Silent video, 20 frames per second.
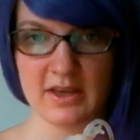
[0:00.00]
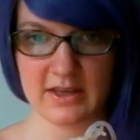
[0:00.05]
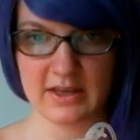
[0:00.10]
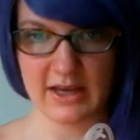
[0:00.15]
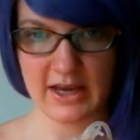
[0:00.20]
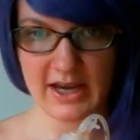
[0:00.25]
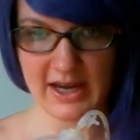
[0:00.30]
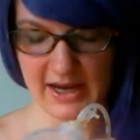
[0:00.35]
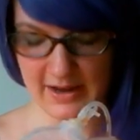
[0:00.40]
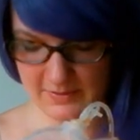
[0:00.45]

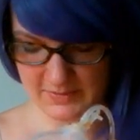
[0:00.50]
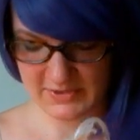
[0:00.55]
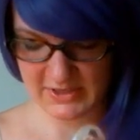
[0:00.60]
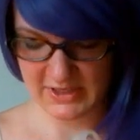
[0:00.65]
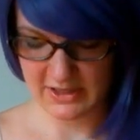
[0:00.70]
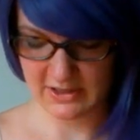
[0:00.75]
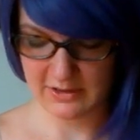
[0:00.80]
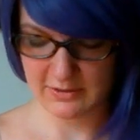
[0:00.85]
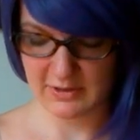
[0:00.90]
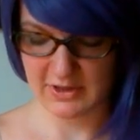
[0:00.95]
that I
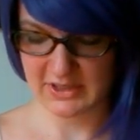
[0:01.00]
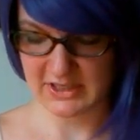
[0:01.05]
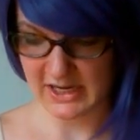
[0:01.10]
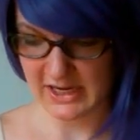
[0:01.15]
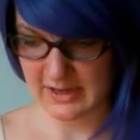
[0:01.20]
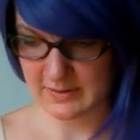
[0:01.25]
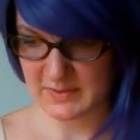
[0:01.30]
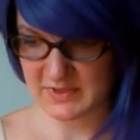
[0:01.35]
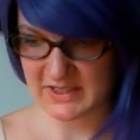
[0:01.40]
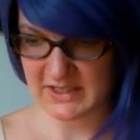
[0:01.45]
empty 3
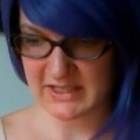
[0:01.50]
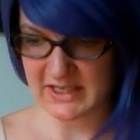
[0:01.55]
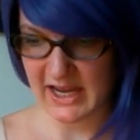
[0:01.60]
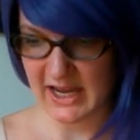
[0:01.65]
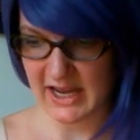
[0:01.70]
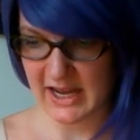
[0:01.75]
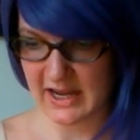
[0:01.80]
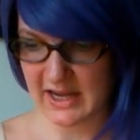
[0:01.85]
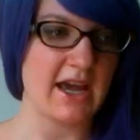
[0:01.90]
times a day.